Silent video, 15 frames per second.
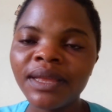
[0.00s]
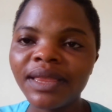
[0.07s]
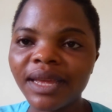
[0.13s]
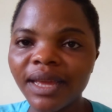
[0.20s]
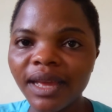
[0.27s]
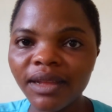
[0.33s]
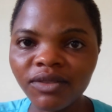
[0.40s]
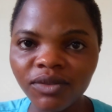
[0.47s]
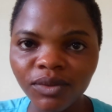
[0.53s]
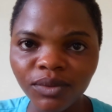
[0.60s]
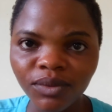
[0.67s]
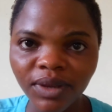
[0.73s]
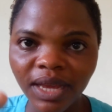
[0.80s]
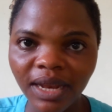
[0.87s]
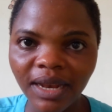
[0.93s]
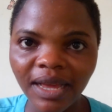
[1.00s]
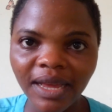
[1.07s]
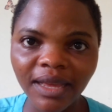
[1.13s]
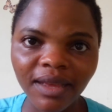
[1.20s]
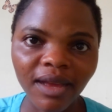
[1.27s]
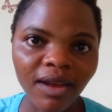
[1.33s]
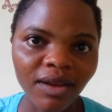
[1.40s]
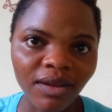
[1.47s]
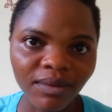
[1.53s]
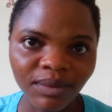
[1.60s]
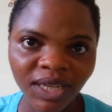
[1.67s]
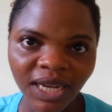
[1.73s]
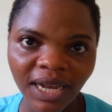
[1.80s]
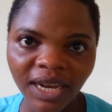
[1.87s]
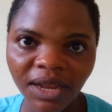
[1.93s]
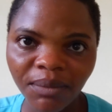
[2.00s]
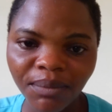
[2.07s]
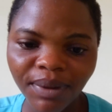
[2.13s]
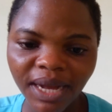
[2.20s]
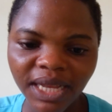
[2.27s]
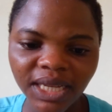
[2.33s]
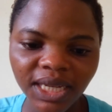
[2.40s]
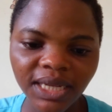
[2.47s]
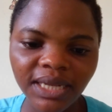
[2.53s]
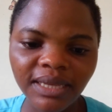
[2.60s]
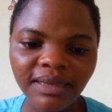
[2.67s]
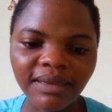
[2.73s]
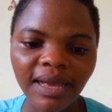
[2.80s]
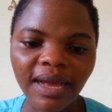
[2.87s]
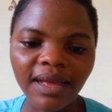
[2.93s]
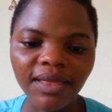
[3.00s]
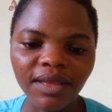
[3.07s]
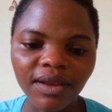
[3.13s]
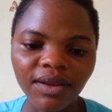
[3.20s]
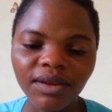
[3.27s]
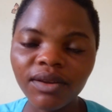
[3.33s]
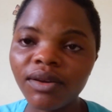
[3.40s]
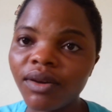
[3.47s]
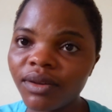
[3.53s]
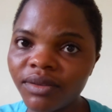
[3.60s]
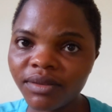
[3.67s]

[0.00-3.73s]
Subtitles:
they get to get like channel badges and